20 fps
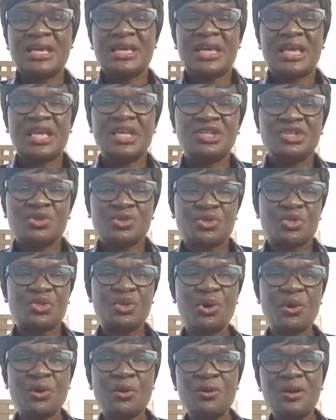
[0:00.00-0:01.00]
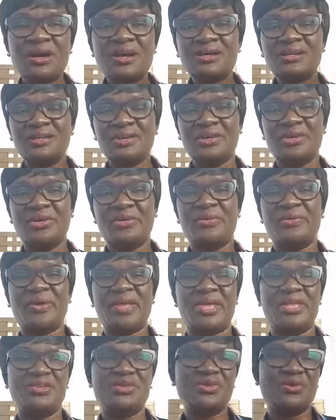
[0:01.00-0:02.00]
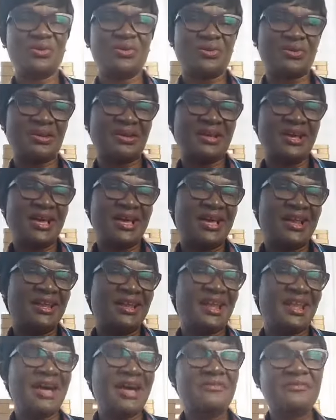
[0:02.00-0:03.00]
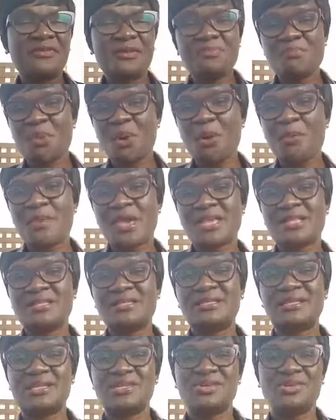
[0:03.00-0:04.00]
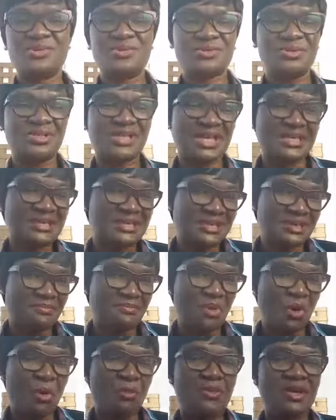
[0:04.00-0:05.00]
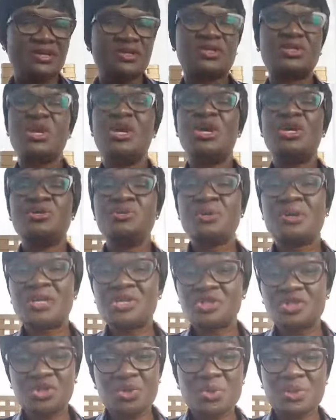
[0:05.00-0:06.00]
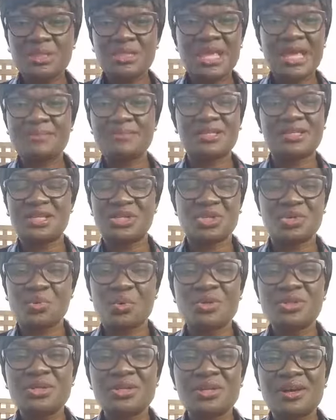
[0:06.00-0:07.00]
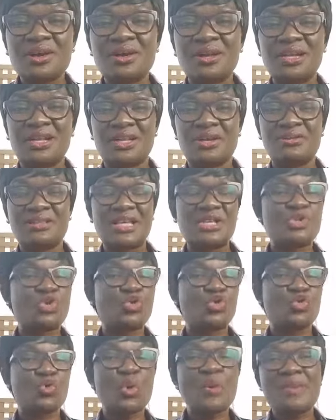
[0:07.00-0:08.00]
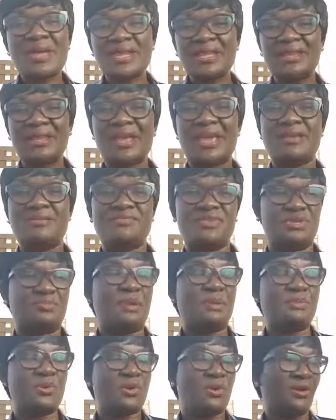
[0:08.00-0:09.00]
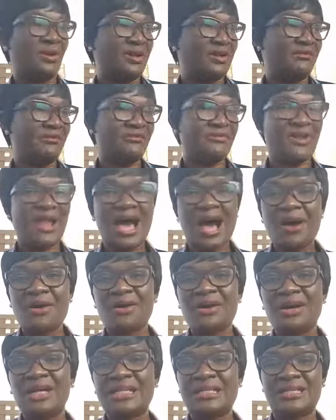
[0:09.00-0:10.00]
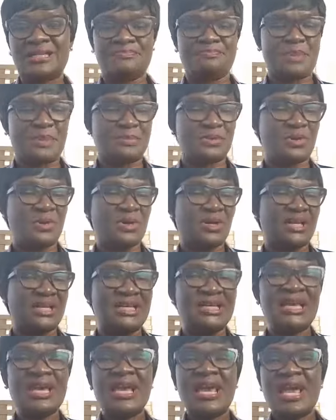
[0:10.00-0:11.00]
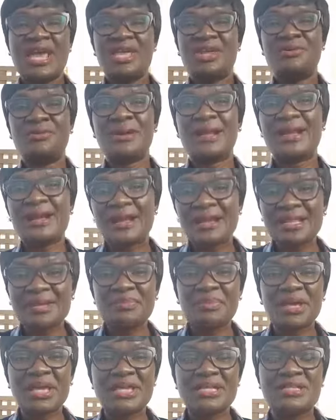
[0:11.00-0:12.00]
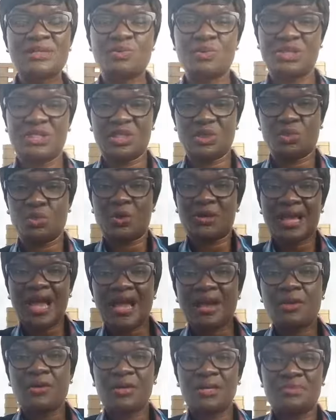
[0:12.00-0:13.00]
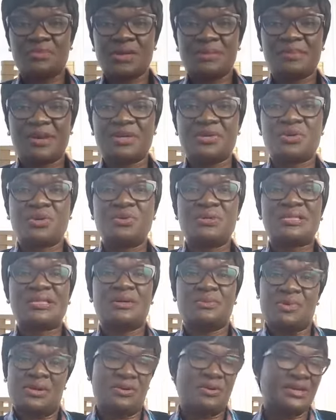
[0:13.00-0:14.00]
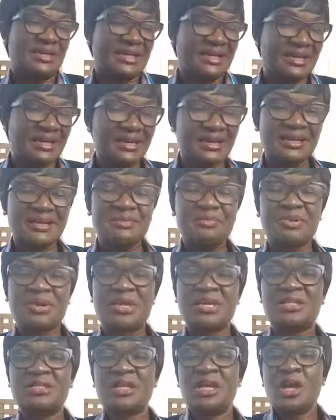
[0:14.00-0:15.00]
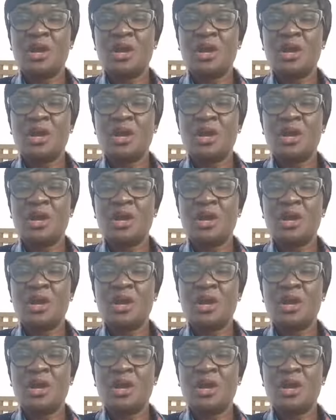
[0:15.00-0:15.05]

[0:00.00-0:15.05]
In your talk, you know, in your laughing moments, in your jesting moments. You can choose names that you want to call it. There's so many names. People call it flower, people call it, you know, girly beads, which is what I call it with my daughter. We call it girly beads.